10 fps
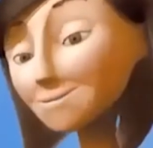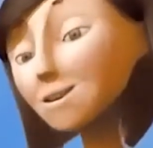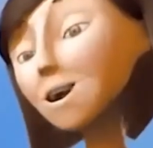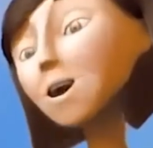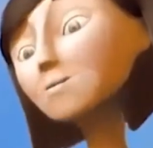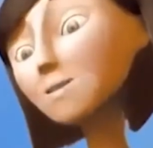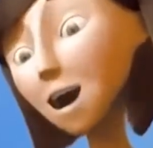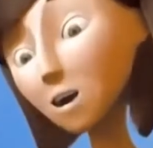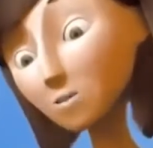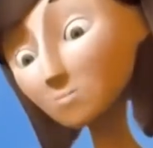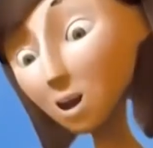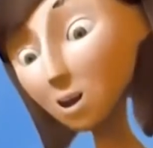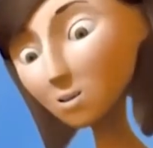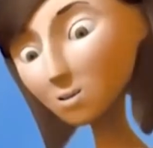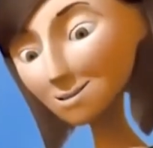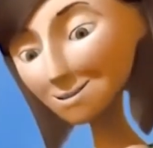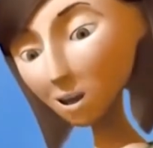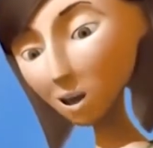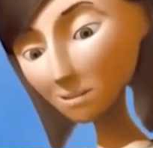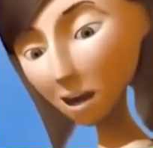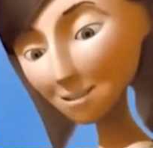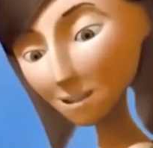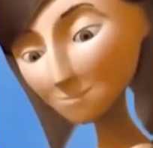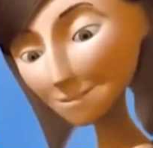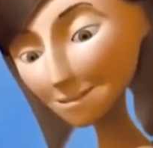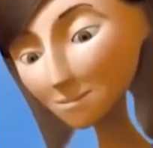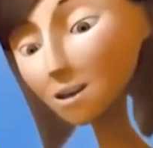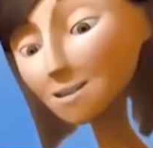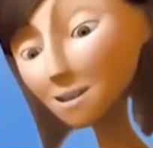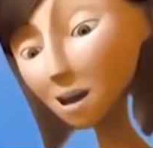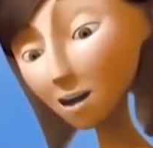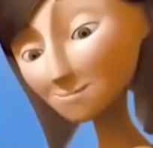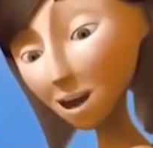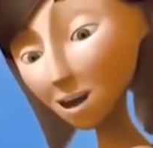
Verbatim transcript: I am so proud of you. You made mommy very